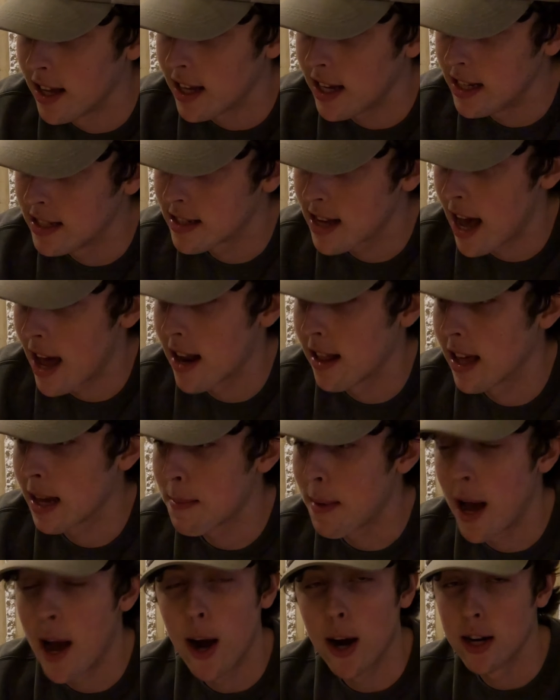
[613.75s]
he's kind of
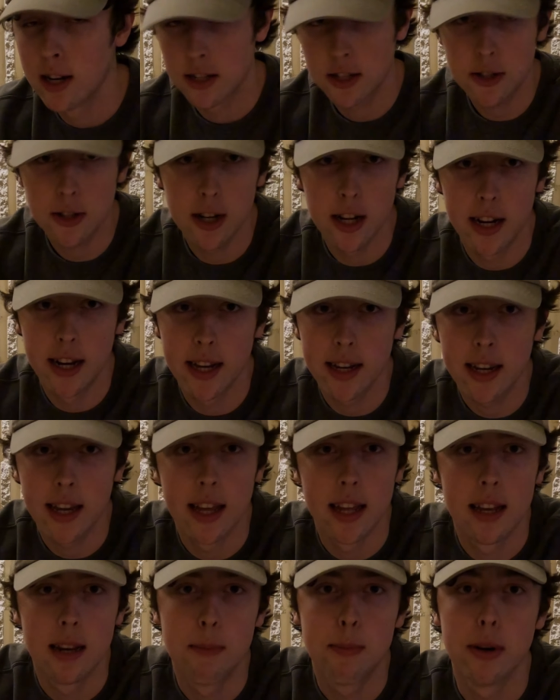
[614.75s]
like my hardest critic
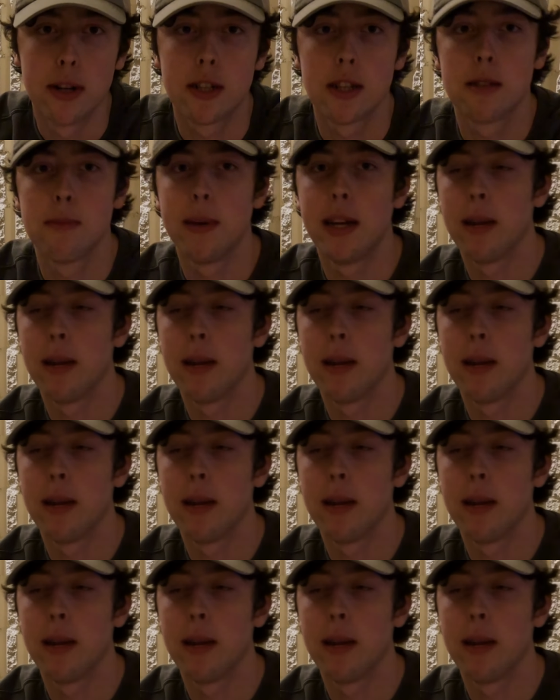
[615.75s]
and pushes